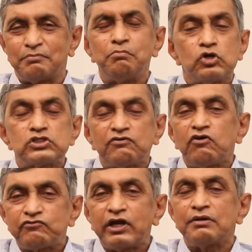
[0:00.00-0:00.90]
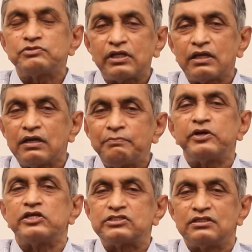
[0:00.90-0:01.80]
Most of our freedoms are
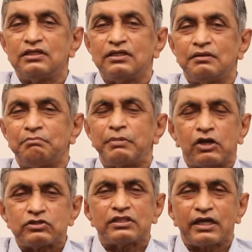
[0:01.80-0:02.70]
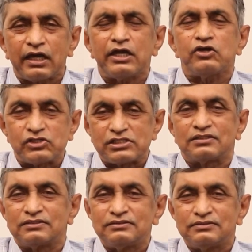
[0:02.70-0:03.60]
abridged because of the
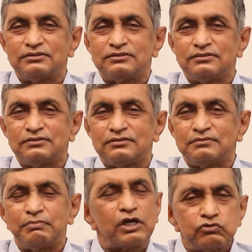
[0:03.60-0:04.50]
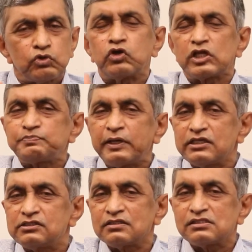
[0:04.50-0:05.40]
chaos, because you don't respect
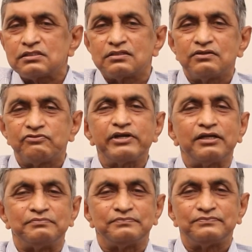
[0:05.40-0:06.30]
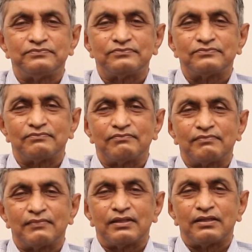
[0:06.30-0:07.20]
each other's freedom.
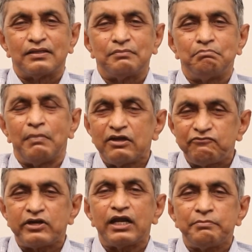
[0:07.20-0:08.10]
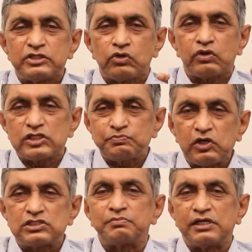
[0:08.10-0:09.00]
My freedom is your
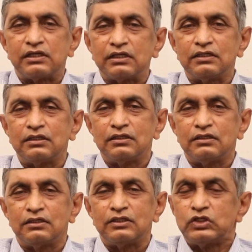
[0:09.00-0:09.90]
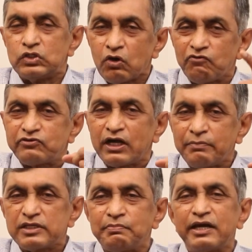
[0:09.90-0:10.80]
responsibility. Your
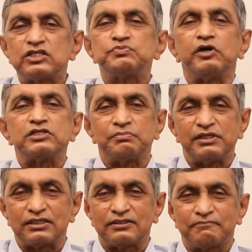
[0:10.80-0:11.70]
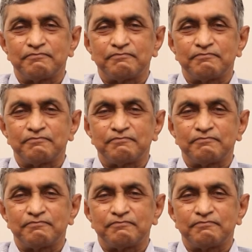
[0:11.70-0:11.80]
freedom is my responsibility.